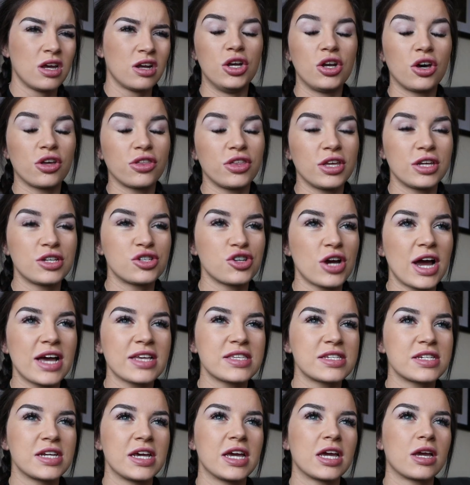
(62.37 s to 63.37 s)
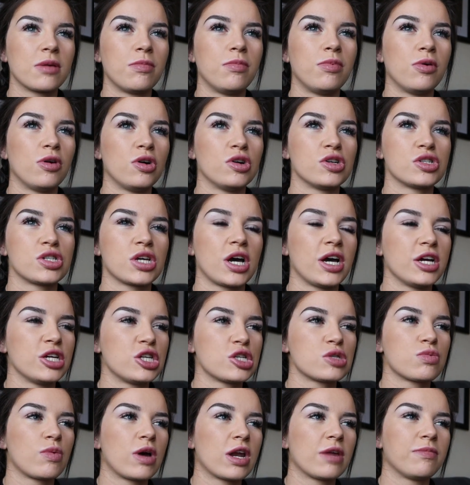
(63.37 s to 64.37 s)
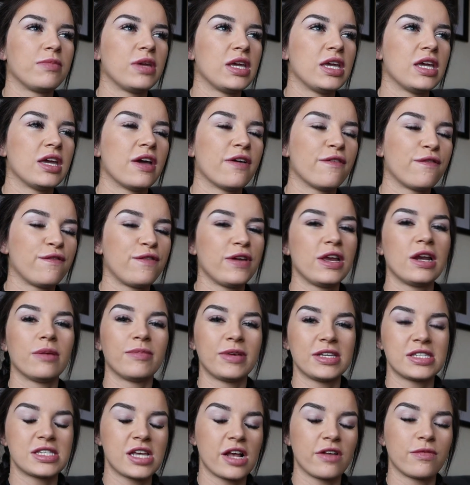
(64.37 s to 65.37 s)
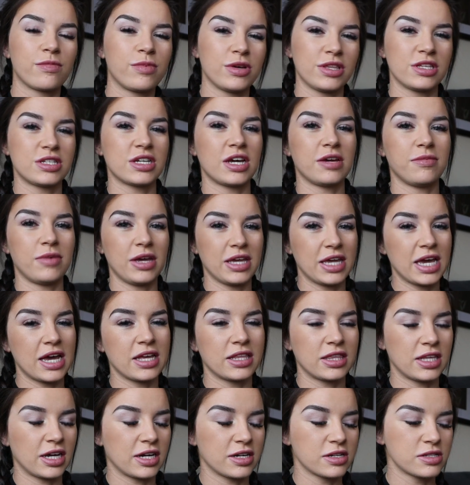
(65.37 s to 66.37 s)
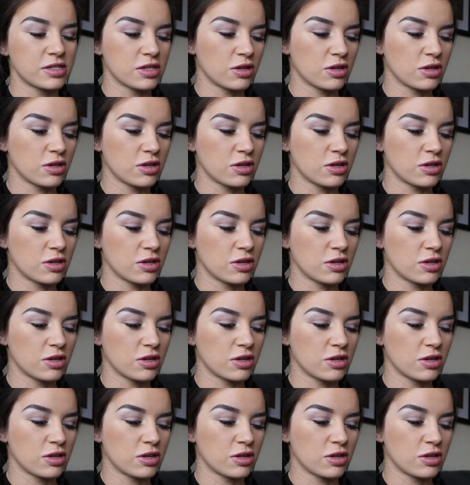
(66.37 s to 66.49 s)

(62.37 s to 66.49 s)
Nothing drastic but I just want to be feeling myself by the time I get there.